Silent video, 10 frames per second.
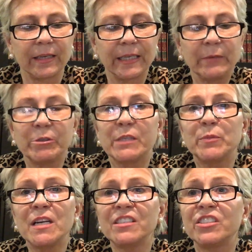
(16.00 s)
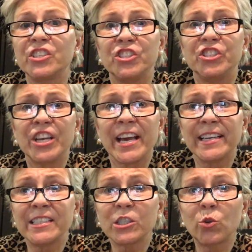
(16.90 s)
in response to
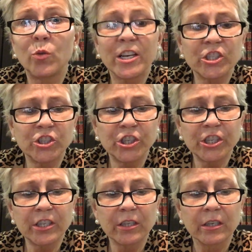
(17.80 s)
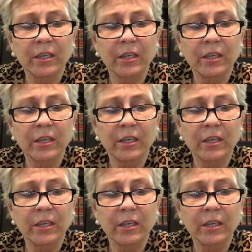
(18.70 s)
Jana's question,